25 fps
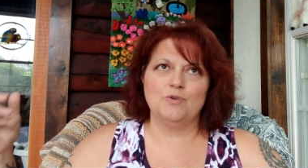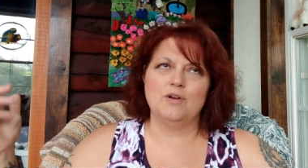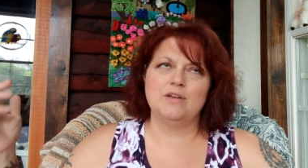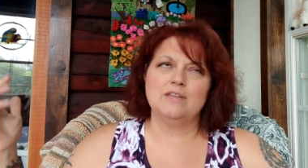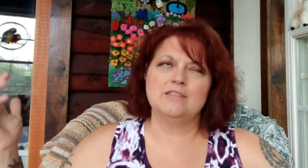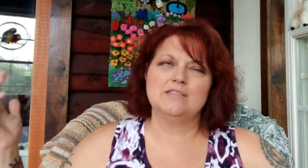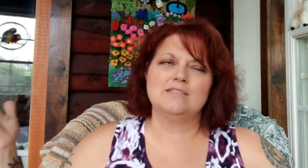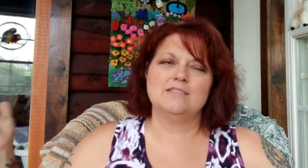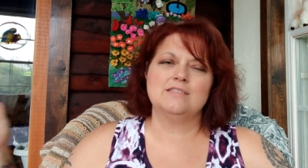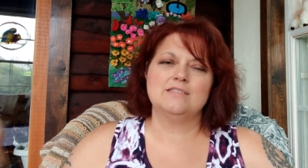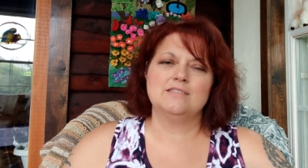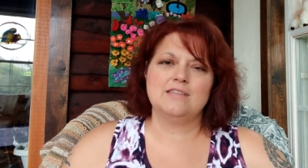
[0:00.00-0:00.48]

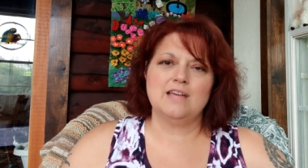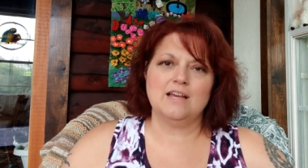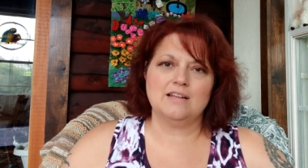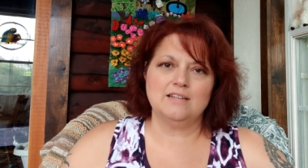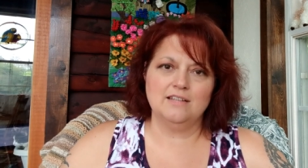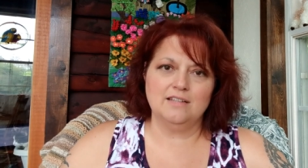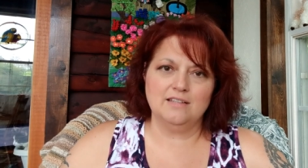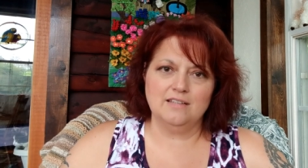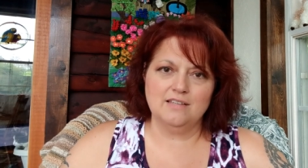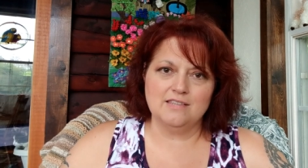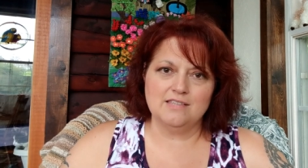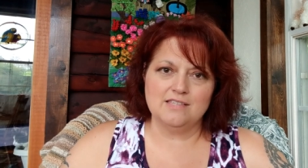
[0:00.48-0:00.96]
it's
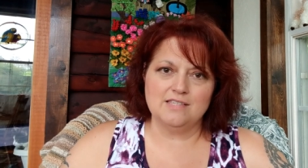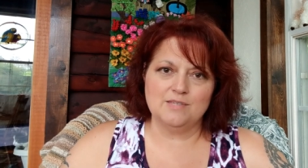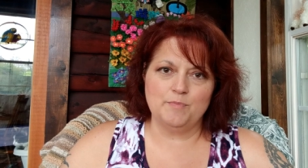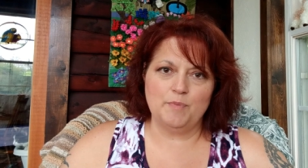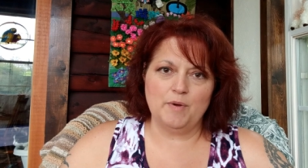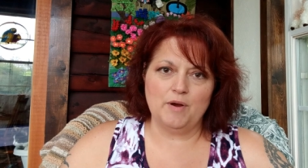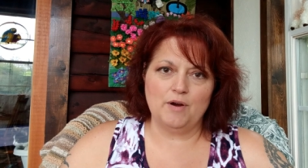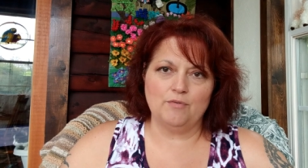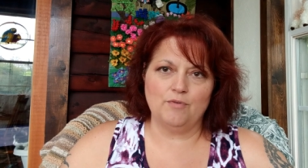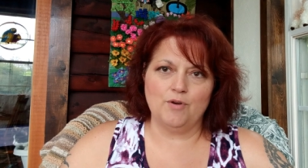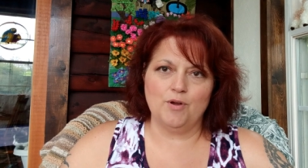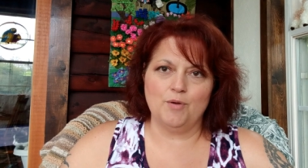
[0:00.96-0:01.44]
technically the
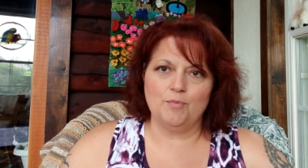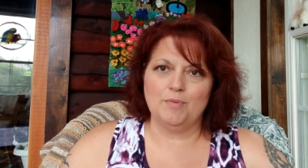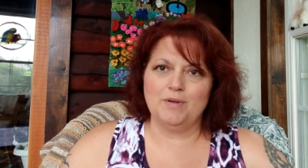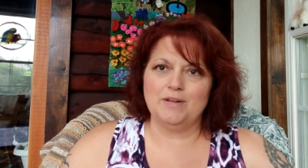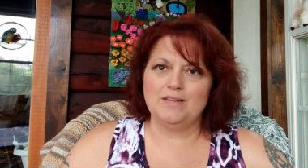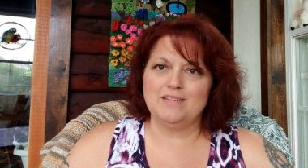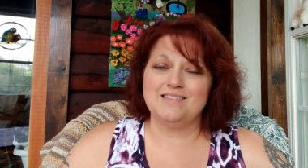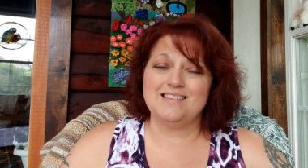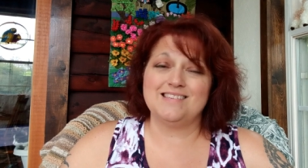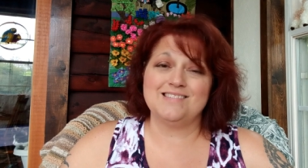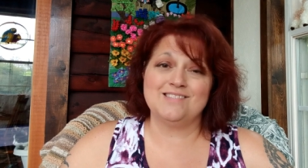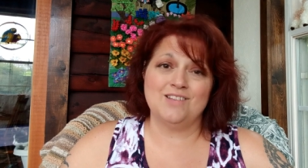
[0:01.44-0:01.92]
spare room, but
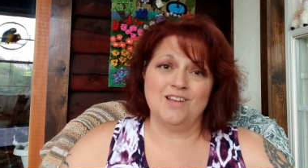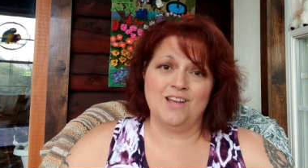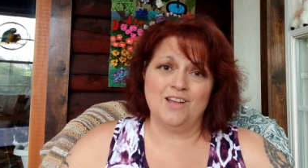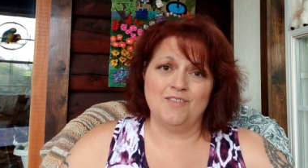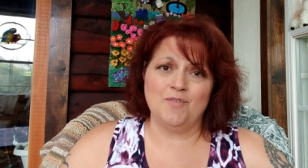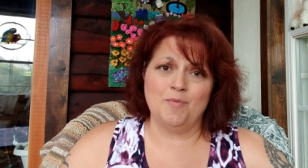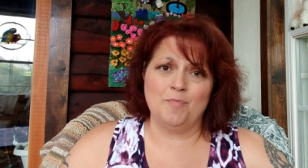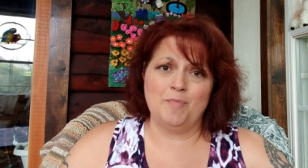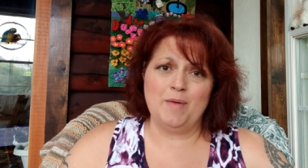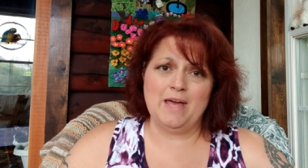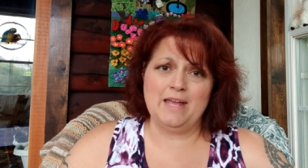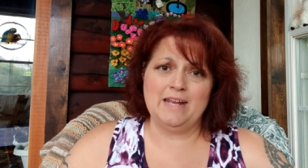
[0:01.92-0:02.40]
it does not have a
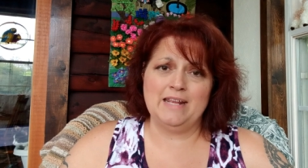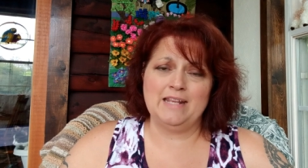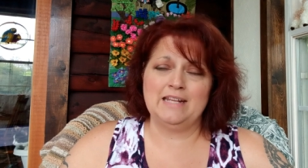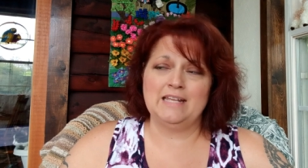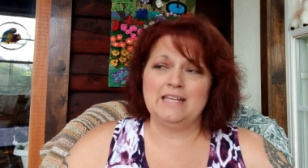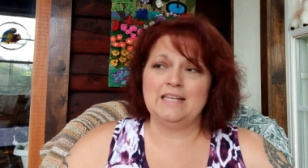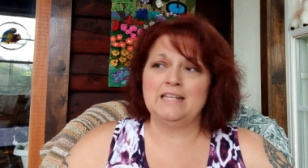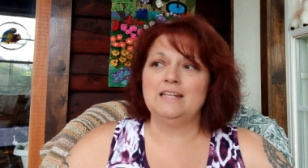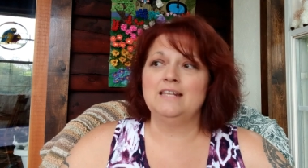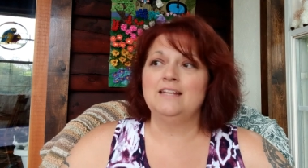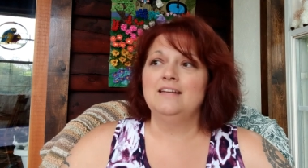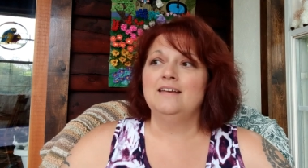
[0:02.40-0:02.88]
bed in
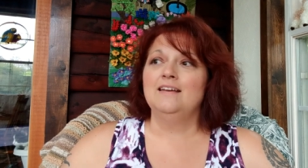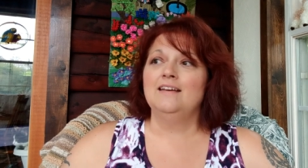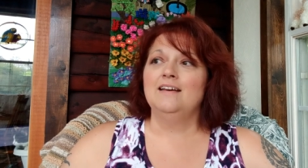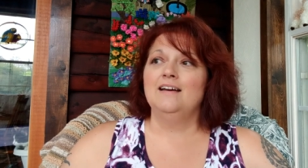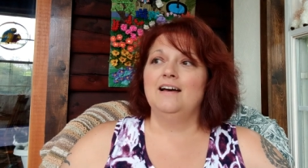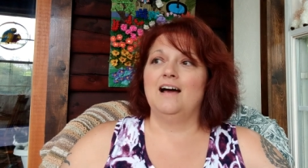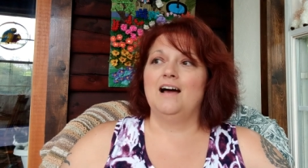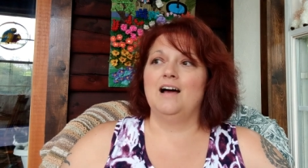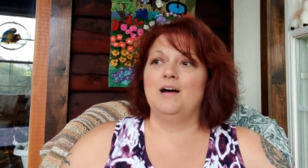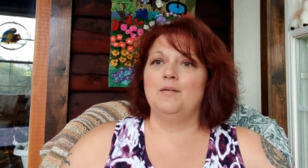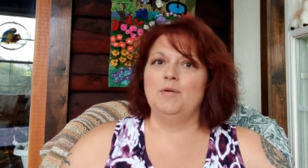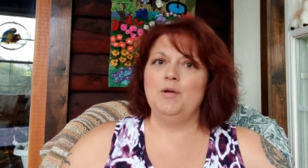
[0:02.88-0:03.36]
it.
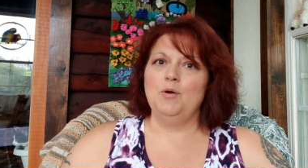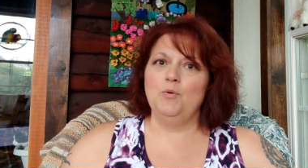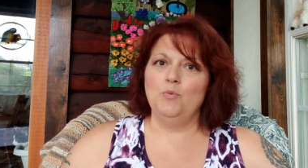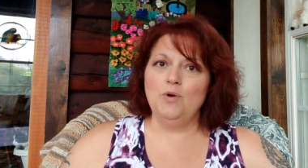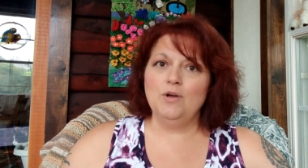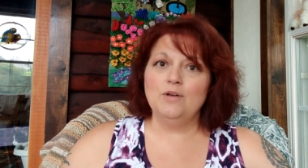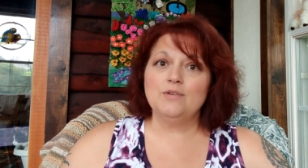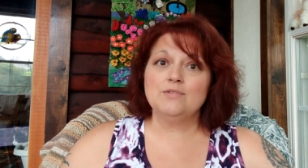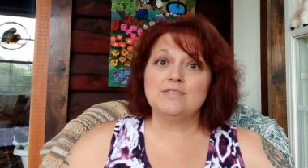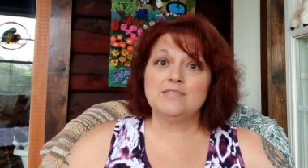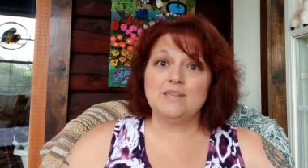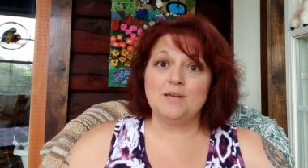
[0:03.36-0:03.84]
Um, it
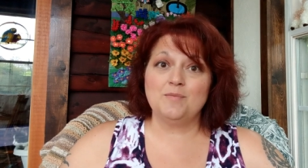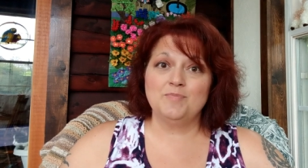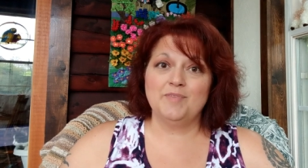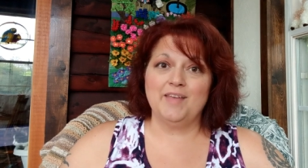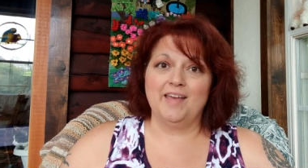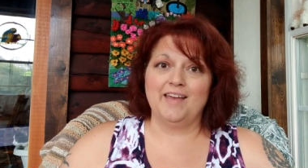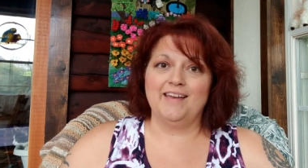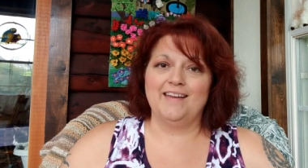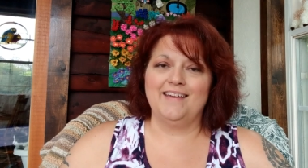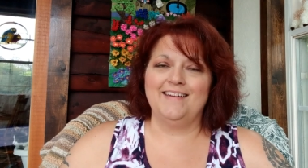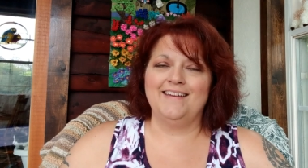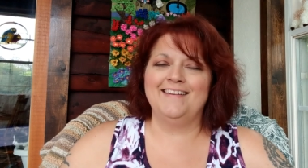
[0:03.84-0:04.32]
will
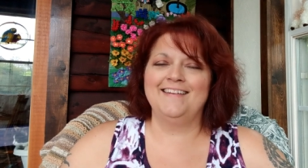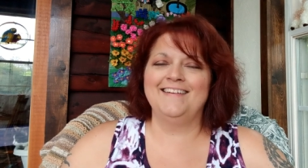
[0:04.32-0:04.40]
someday,